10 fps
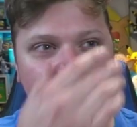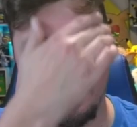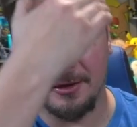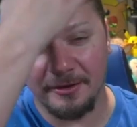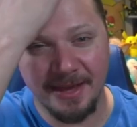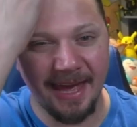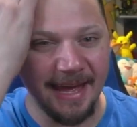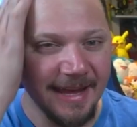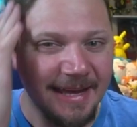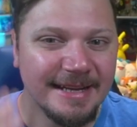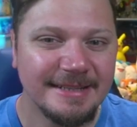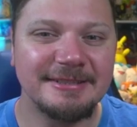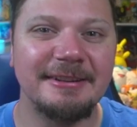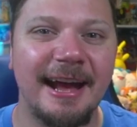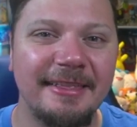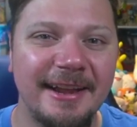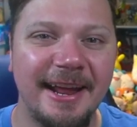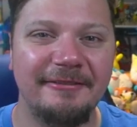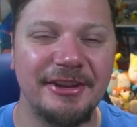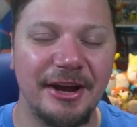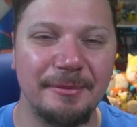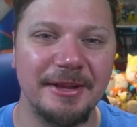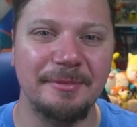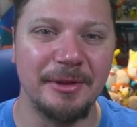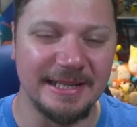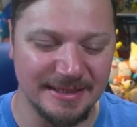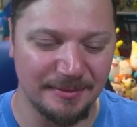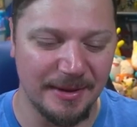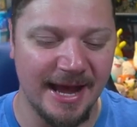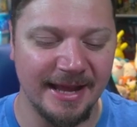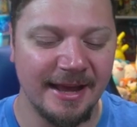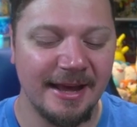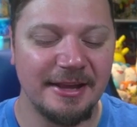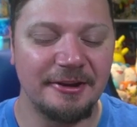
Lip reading: Okay, so now that I have doubly blessed the pack, you're